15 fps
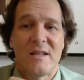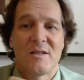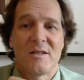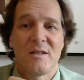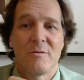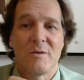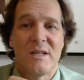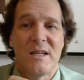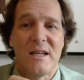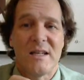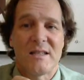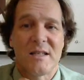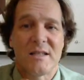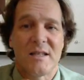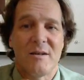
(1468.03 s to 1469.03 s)
these two
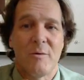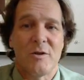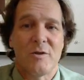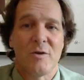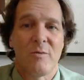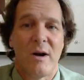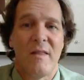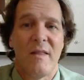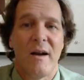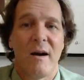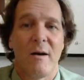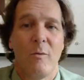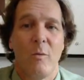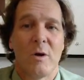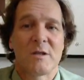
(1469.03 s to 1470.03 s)
routines to see what you write in
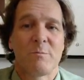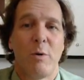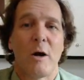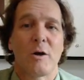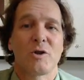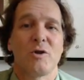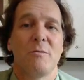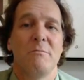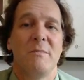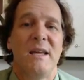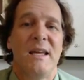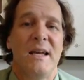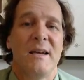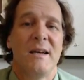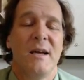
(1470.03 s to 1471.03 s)
there. What does partial
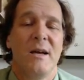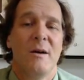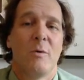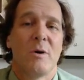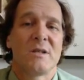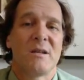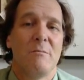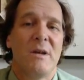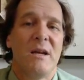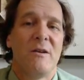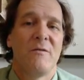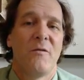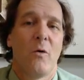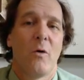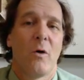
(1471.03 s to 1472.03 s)
mean? What does it
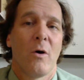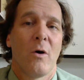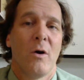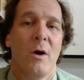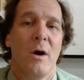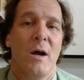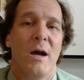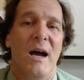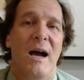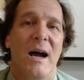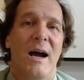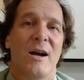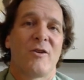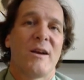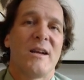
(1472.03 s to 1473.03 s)
mean for
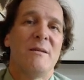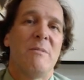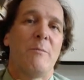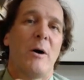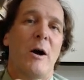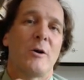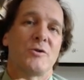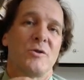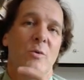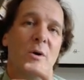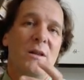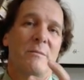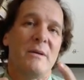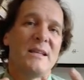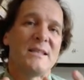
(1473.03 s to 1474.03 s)
a grid to be partial?
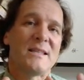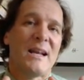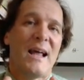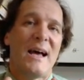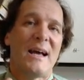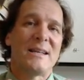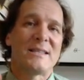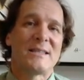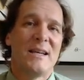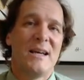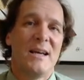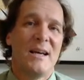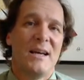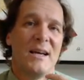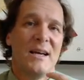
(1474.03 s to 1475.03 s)
Well, it means it has
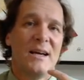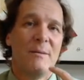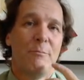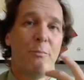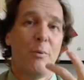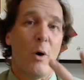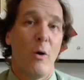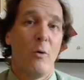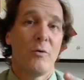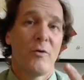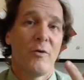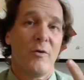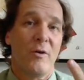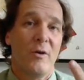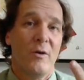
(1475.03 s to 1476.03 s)

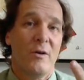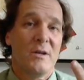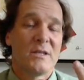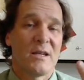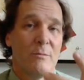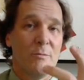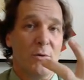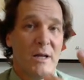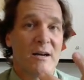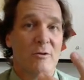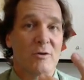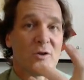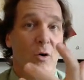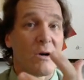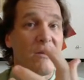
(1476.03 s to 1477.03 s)
both some
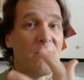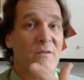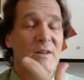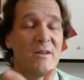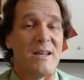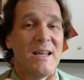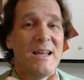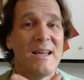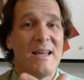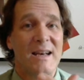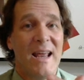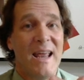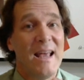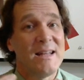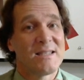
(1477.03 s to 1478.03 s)
letters already filled in
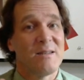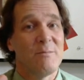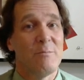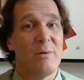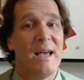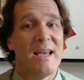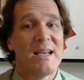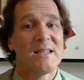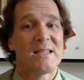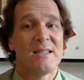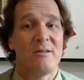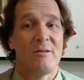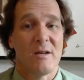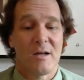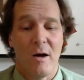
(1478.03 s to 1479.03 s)
and some blanks
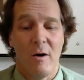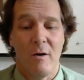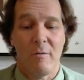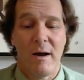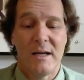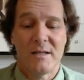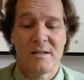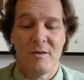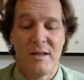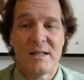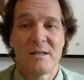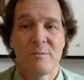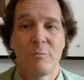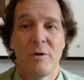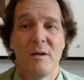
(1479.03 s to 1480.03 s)
still to go, right? So
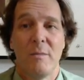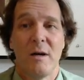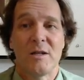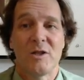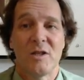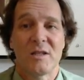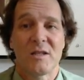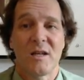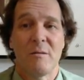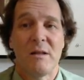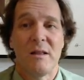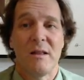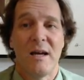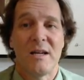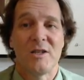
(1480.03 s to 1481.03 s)
that's pretty much just going to
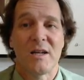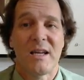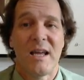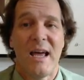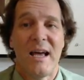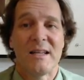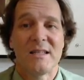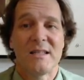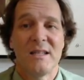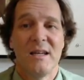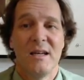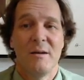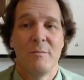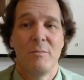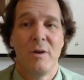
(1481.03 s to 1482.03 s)
be the logic. Has
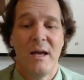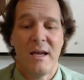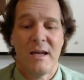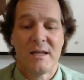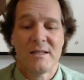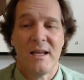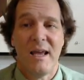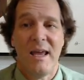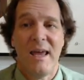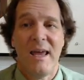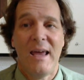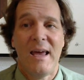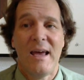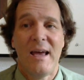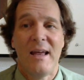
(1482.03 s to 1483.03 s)
blanks
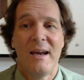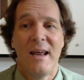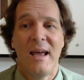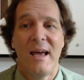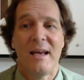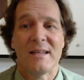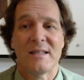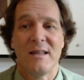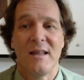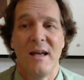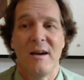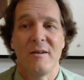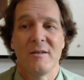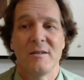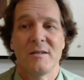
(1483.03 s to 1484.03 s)
and has
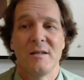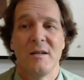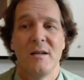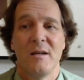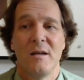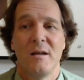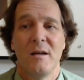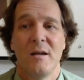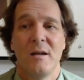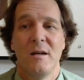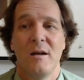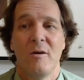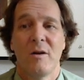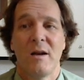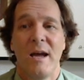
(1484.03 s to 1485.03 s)
letters.
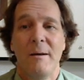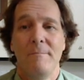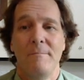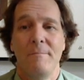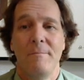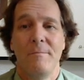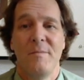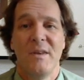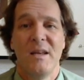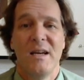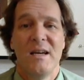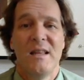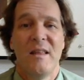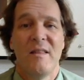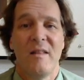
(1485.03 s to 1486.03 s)
Okay.
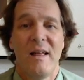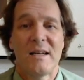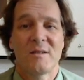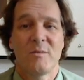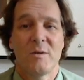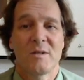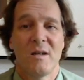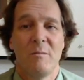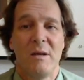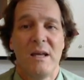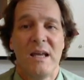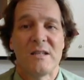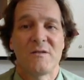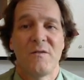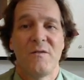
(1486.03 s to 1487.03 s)
Then the last one's going to
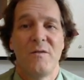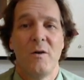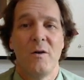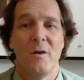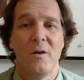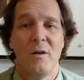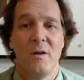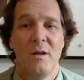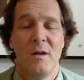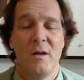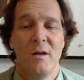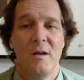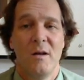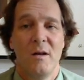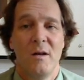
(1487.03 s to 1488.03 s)
be is full.
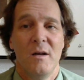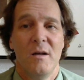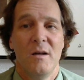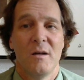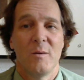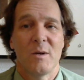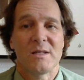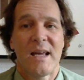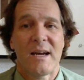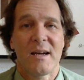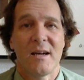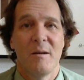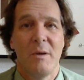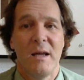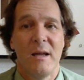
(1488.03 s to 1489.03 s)
What's that
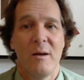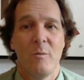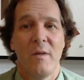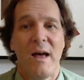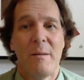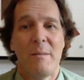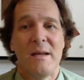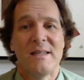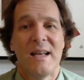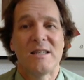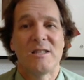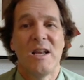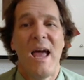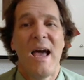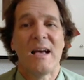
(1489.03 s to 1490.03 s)
going to be? Well, that means
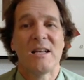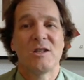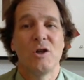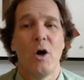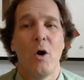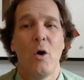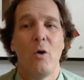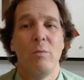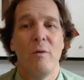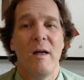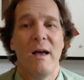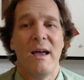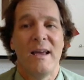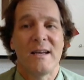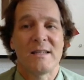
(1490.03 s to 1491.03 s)
it has no
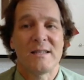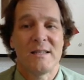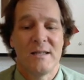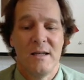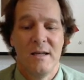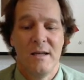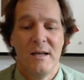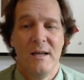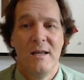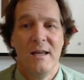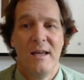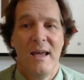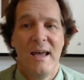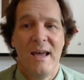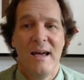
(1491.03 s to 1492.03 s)
blanks
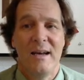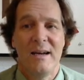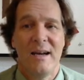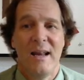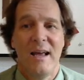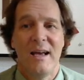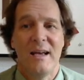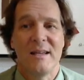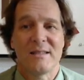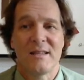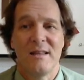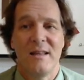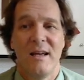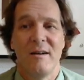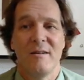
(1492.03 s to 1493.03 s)
and it
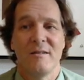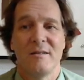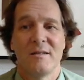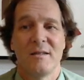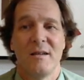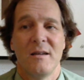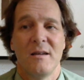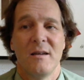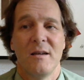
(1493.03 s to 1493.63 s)
has letters.